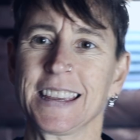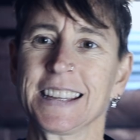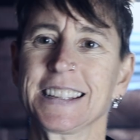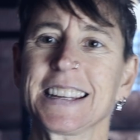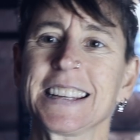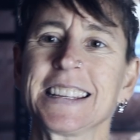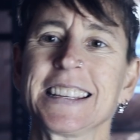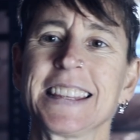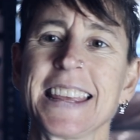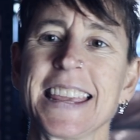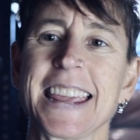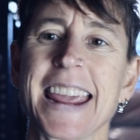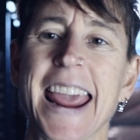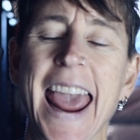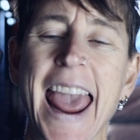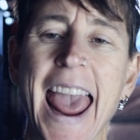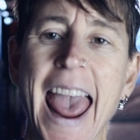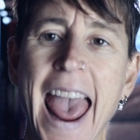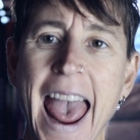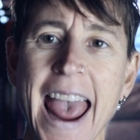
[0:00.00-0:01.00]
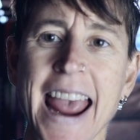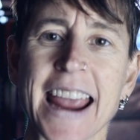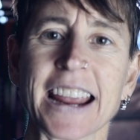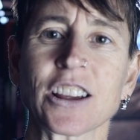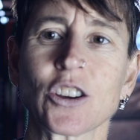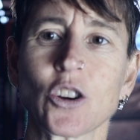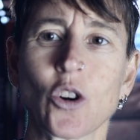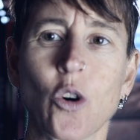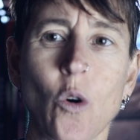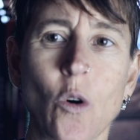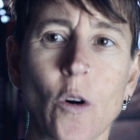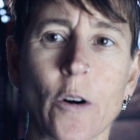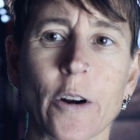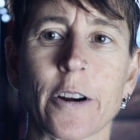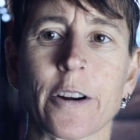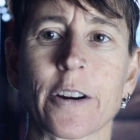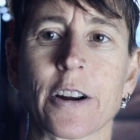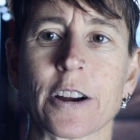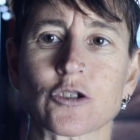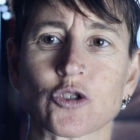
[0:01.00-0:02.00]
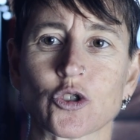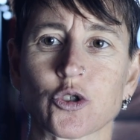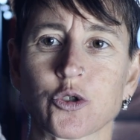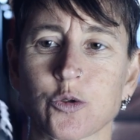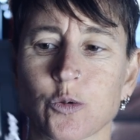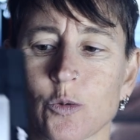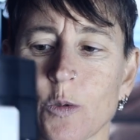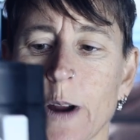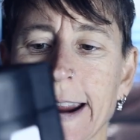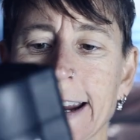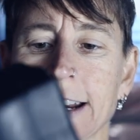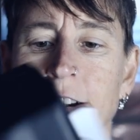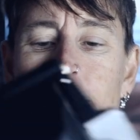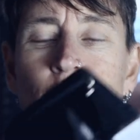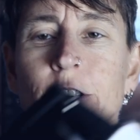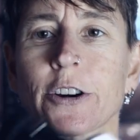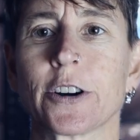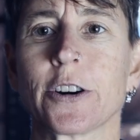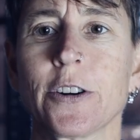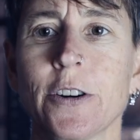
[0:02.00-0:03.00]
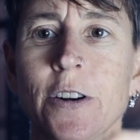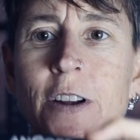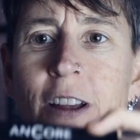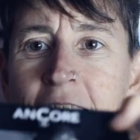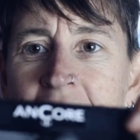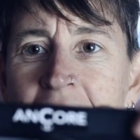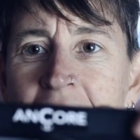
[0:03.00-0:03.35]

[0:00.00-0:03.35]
This is the Ancore Trainer,